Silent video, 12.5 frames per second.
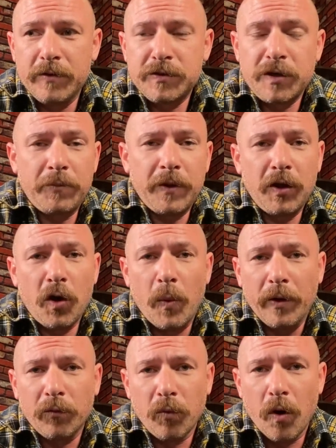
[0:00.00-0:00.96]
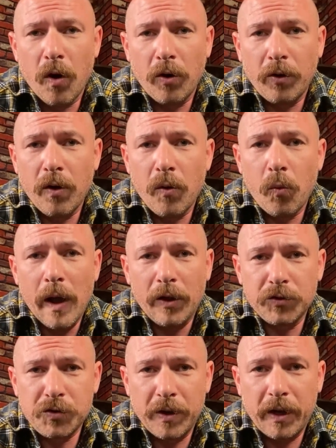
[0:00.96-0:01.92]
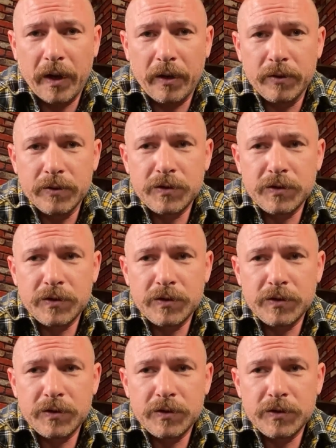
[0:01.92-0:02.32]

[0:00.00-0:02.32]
something going wrong while drinking.